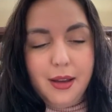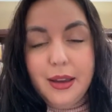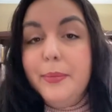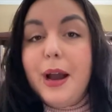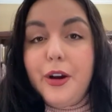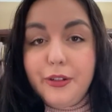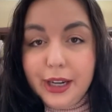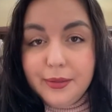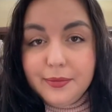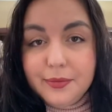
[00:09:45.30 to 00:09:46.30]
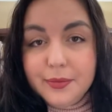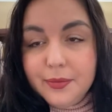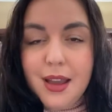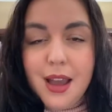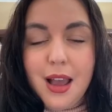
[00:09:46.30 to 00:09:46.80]
empowering.
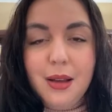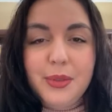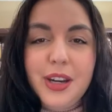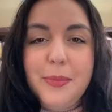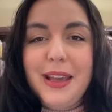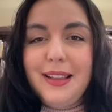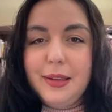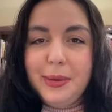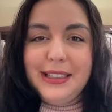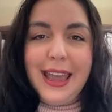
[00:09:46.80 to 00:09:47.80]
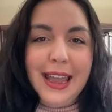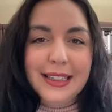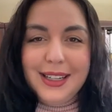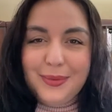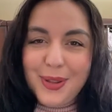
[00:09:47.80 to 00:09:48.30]
I'm going to be a little bit
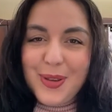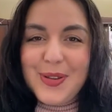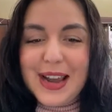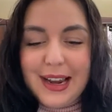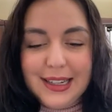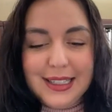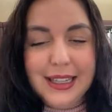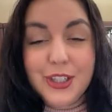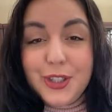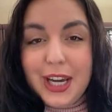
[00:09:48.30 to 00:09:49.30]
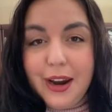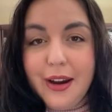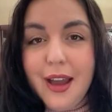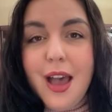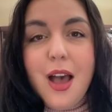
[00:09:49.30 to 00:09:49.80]
candid with you guys and
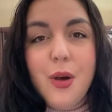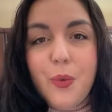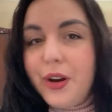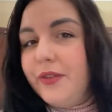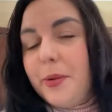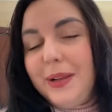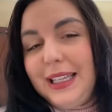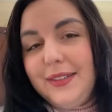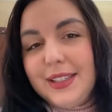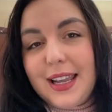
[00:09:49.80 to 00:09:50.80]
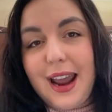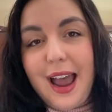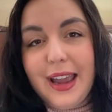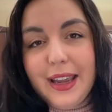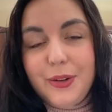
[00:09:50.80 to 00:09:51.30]
share one of the beliefs that
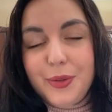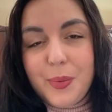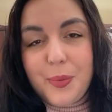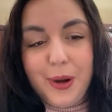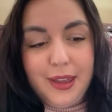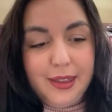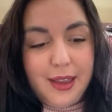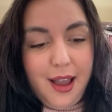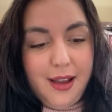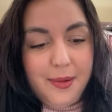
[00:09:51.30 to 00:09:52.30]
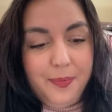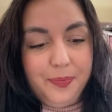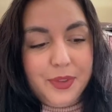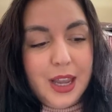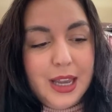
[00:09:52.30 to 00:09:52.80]
I grew up with.
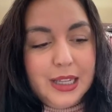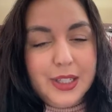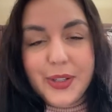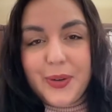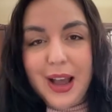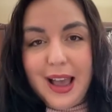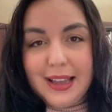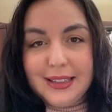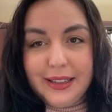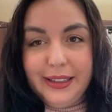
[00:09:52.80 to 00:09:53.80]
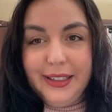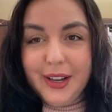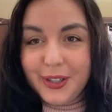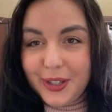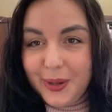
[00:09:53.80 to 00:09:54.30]
So as a
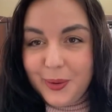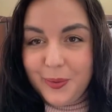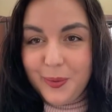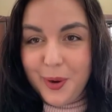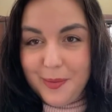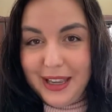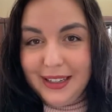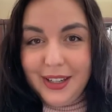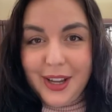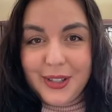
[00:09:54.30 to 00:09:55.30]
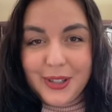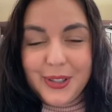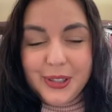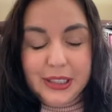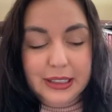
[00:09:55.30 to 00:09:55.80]
younger woman, a younger
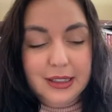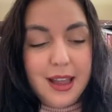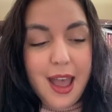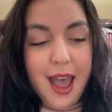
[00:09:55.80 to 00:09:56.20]
girl,